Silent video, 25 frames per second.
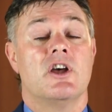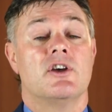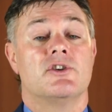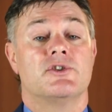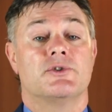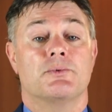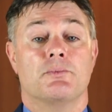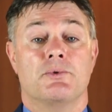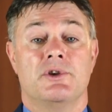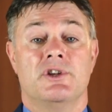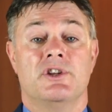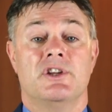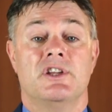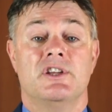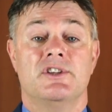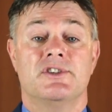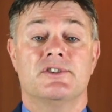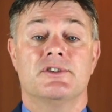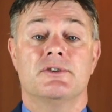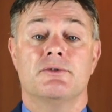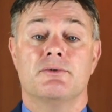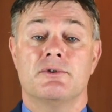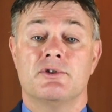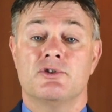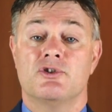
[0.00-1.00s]
So we need
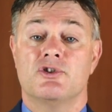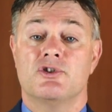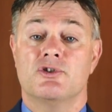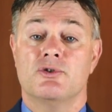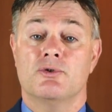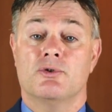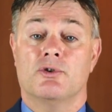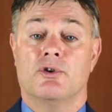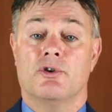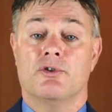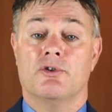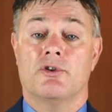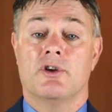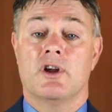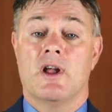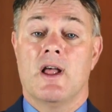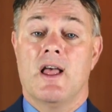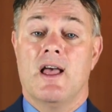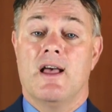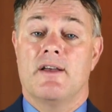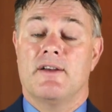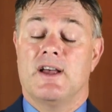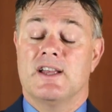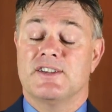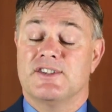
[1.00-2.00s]
to ensure,
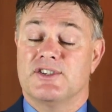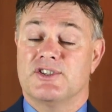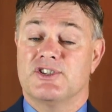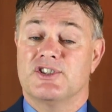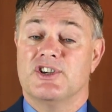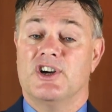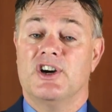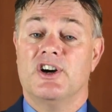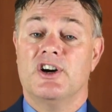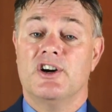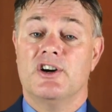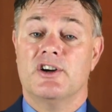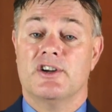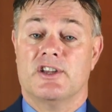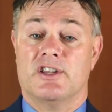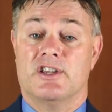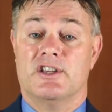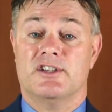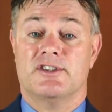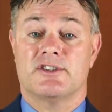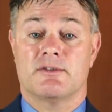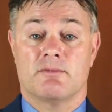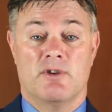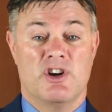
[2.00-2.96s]
as a target,